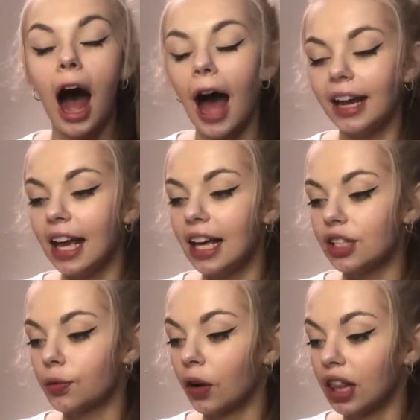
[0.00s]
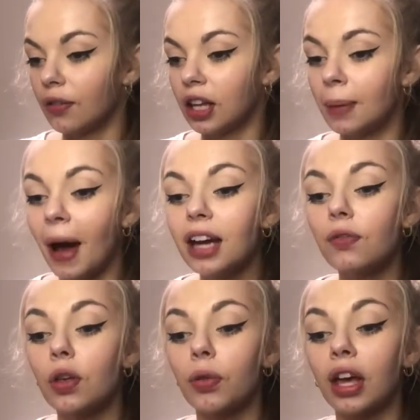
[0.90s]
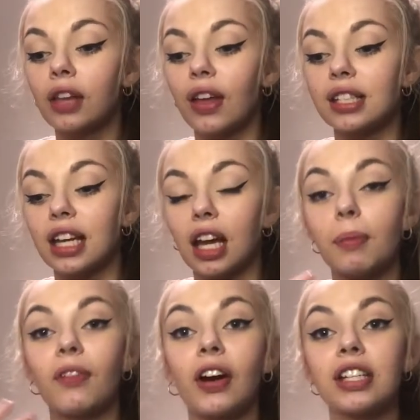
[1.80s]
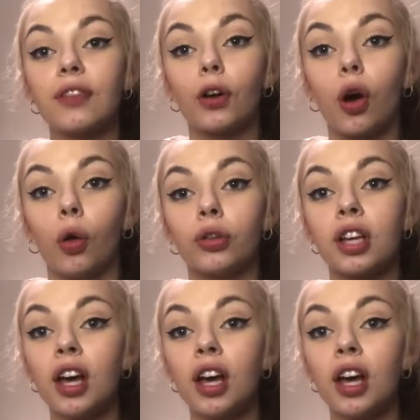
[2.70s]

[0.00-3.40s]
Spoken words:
And it is really, really bad if you think this, and it can be very difficult